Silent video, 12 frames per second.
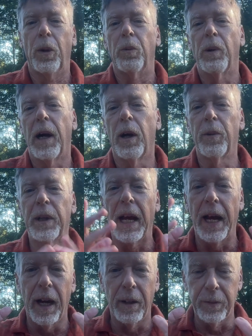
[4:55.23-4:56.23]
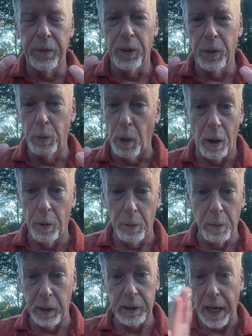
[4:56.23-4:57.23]
Well, we
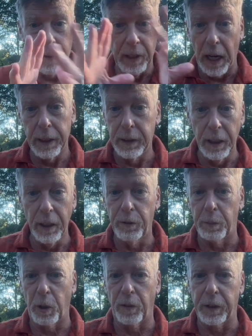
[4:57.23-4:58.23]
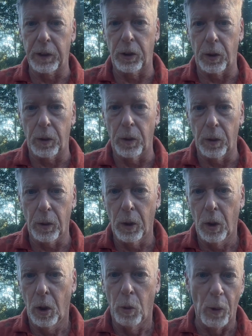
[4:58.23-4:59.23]
must have an idea of a perfect circle.
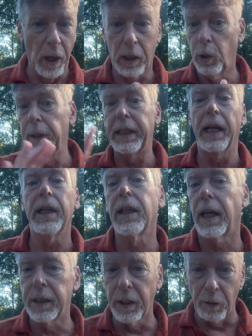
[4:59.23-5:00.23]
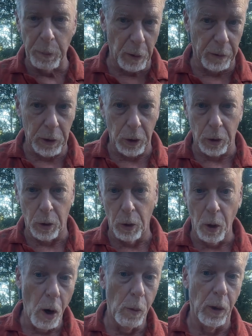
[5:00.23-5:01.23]
Where could we get an idea of a perfect
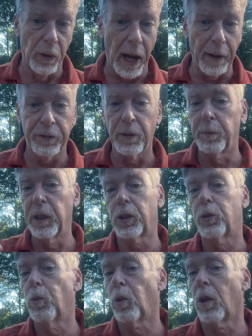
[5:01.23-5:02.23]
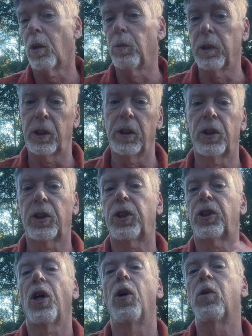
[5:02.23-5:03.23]
circle? Well, not from this world, which is
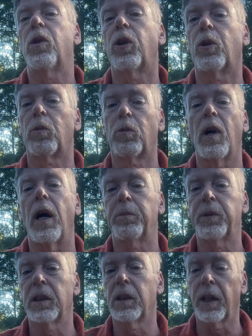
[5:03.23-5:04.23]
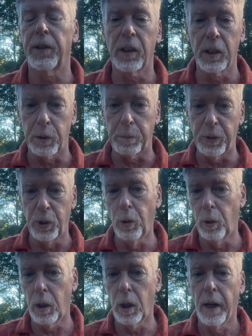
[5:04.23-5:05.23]
so corrupt. Nothing is
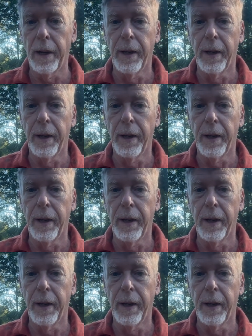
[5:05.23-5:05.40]
pure.